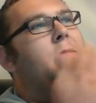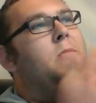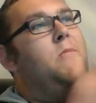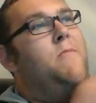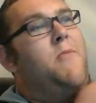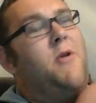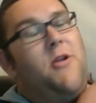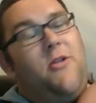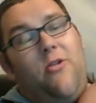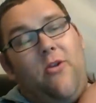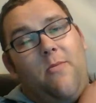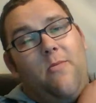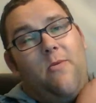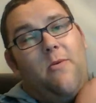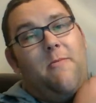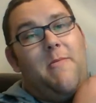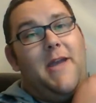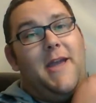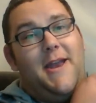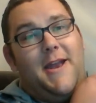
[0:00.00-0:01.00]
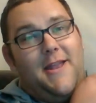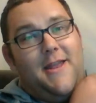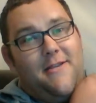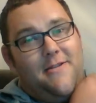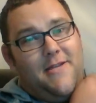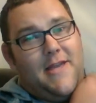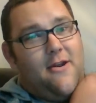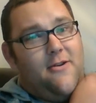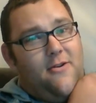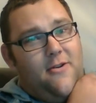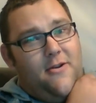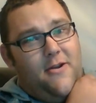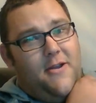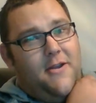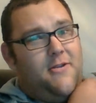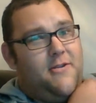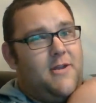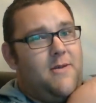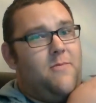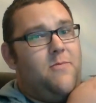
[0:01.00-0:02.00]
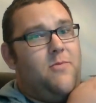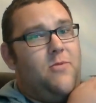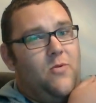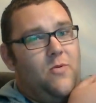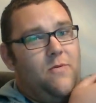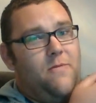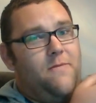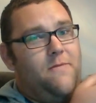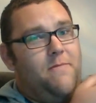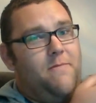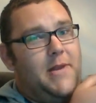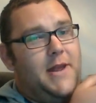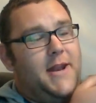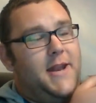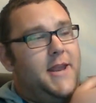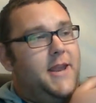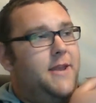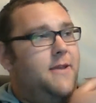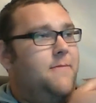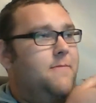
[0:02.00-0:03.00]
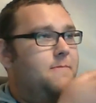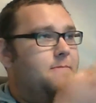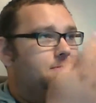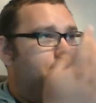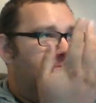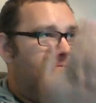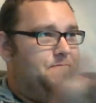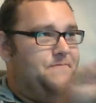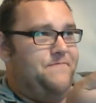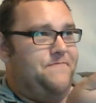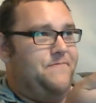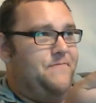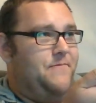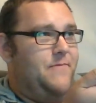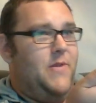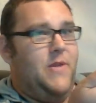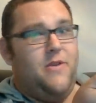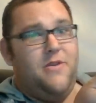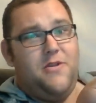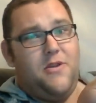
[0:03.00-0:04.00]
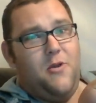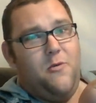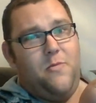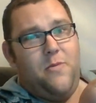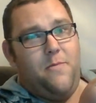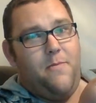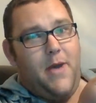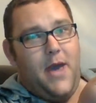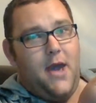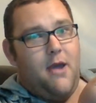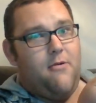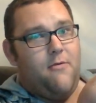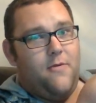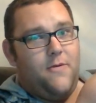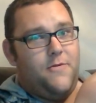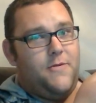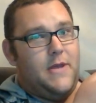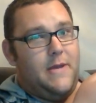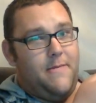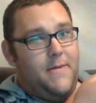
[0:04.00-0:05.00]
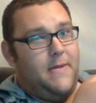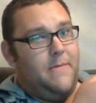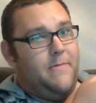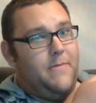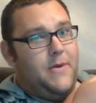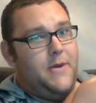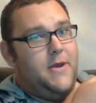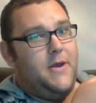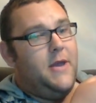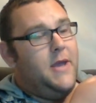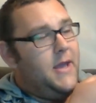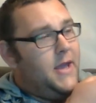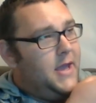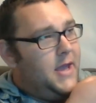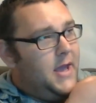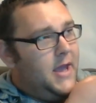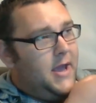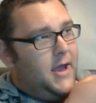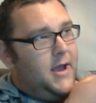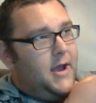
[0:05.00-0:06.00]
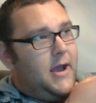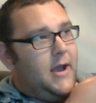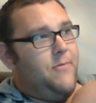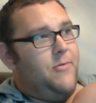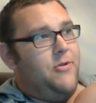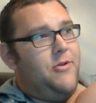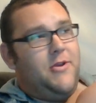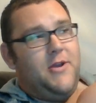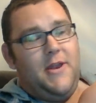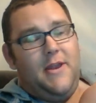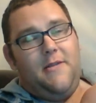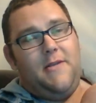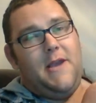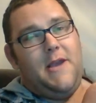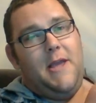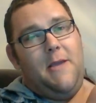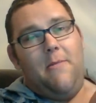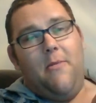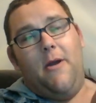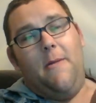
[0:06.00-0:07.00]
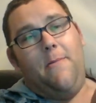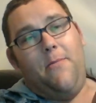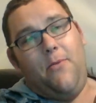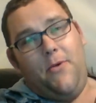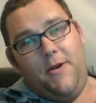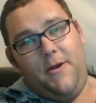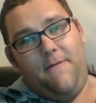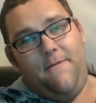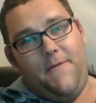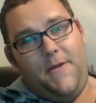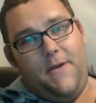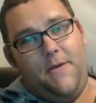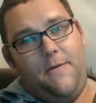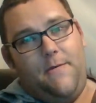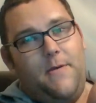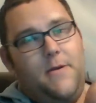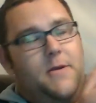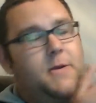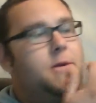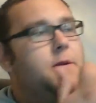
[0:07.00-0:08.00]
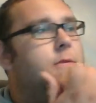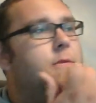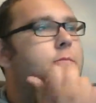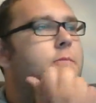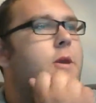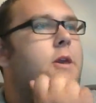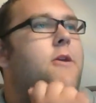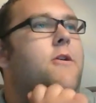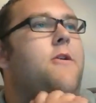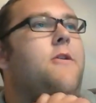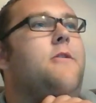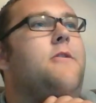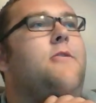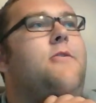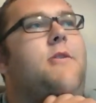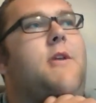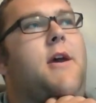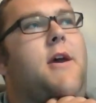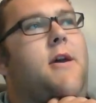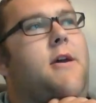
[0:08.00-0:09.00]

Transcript: Mind you, I'm not making it sound like it's some sort of bloody superpower or something, but I'm just going to tell you my point of view because